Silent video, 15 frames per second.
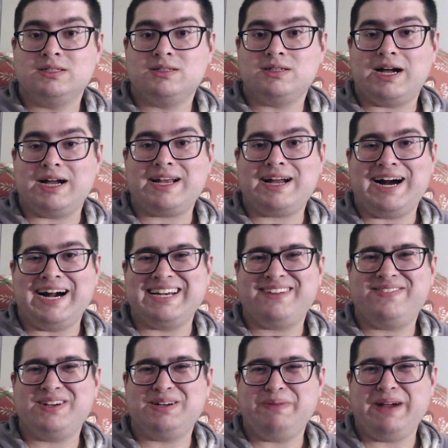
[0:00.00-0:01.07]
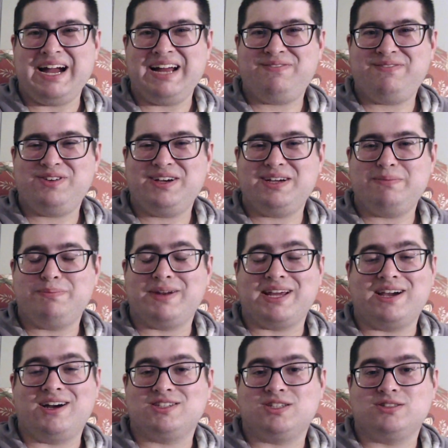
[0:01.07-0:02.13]
I kind of feel bad for him, but I
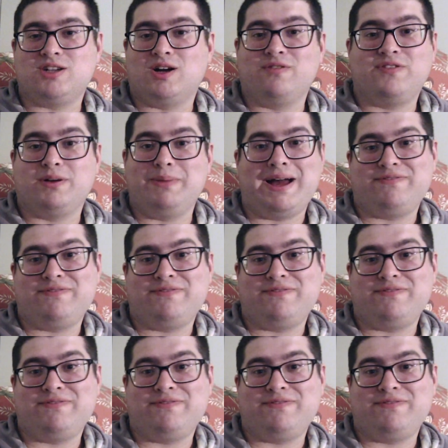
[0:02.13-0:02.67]
also don't feel bad